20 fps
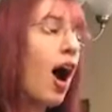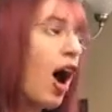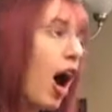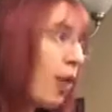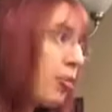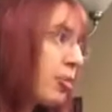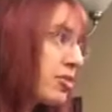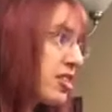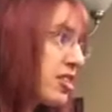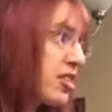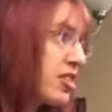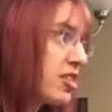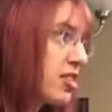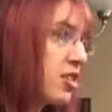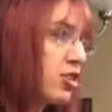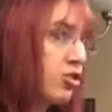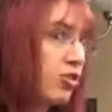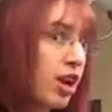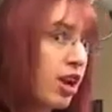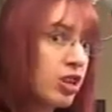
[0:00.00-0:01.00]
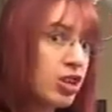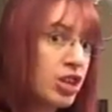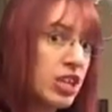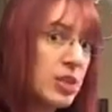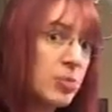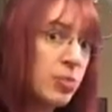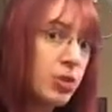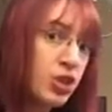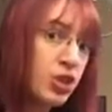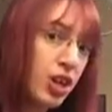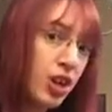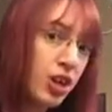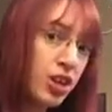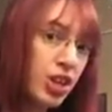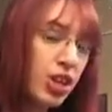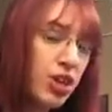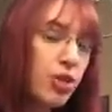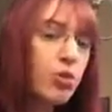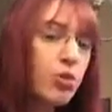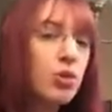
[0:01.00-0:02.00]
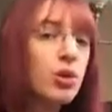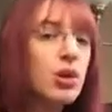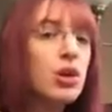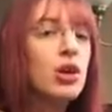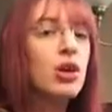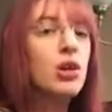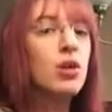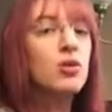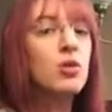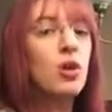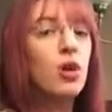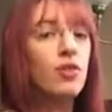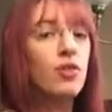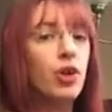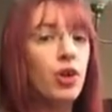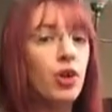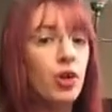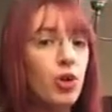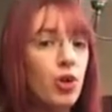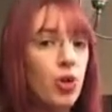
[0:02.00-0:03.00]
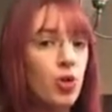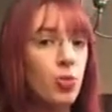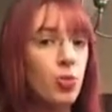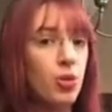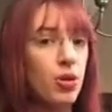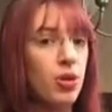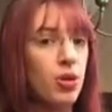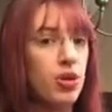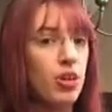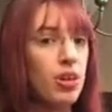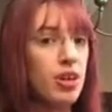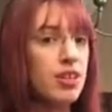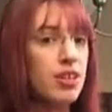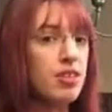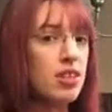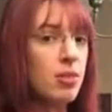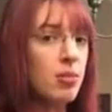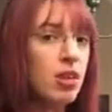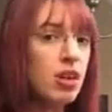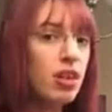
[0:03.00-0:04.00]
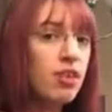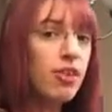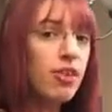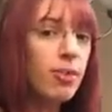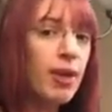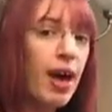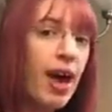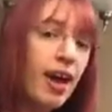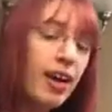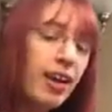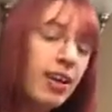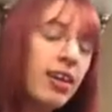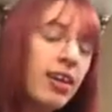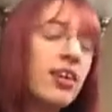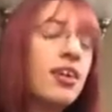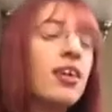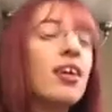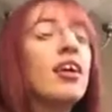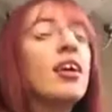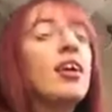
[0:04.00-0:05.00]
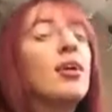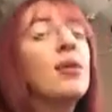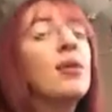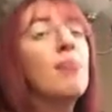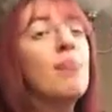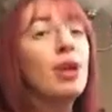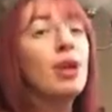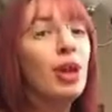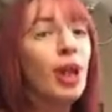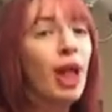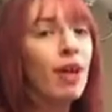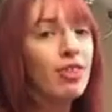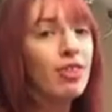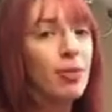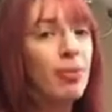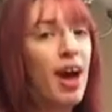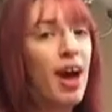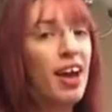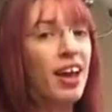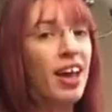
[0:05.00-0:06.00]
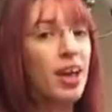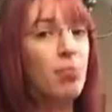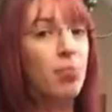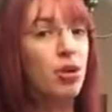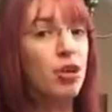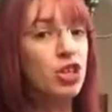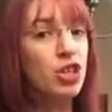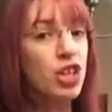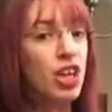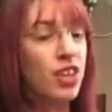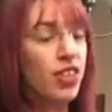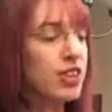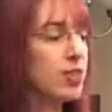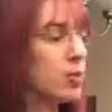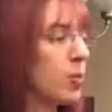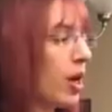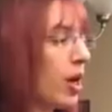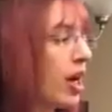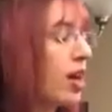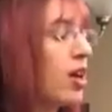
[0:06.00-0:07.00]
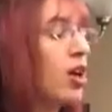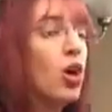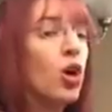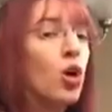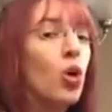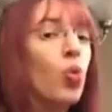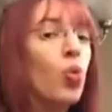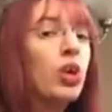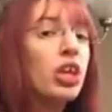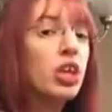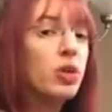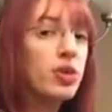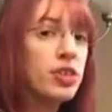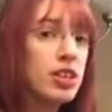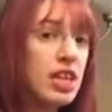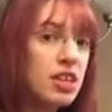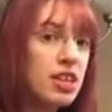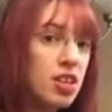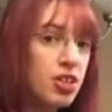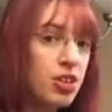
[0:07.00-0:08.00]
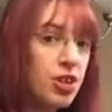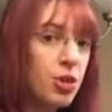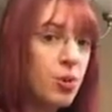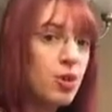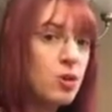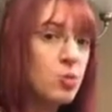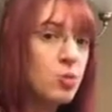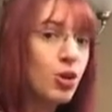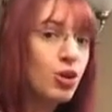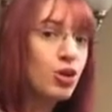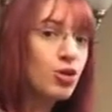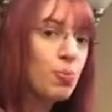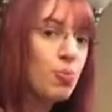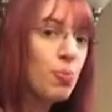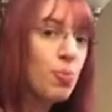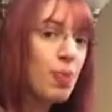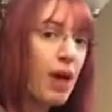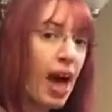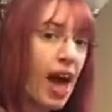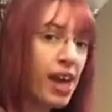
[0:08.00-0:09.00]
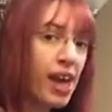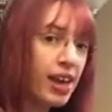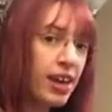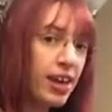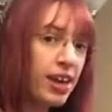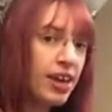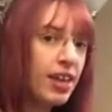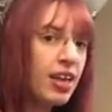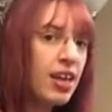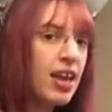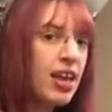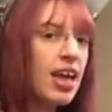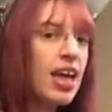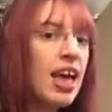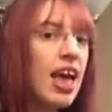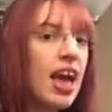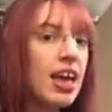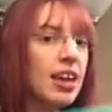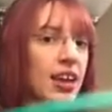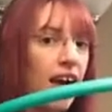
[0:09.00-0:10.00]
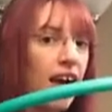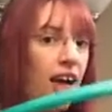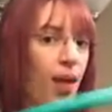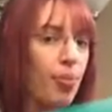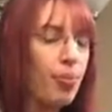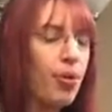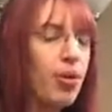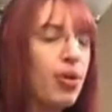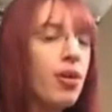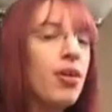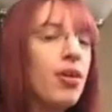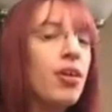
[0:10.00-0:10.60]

opposite to the direction it's pushing on you. So if the hoop is in the middle of your back and pushing this way, what you would need to do is push back and up.